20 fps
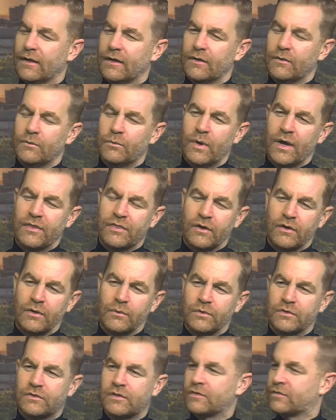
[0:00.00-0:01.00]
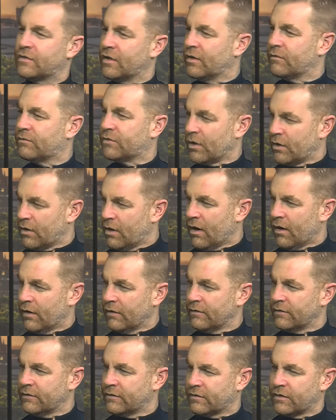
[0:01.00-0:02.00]
whether it was deserved or not
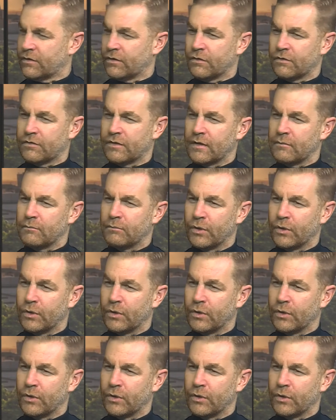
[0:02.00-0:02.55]
is another thing,